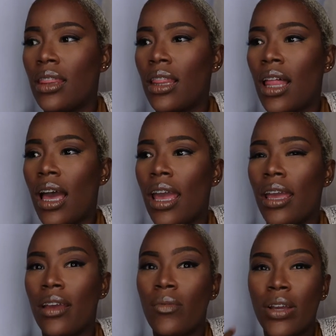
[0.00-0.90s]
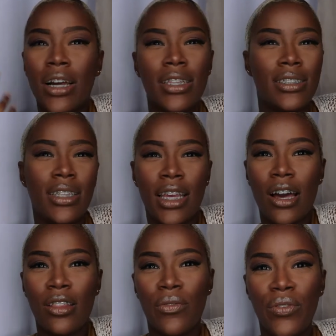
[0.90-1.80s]
like we have this thing
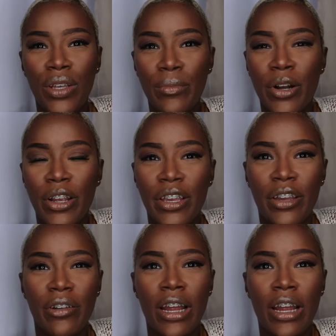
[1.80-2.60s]
called the flea market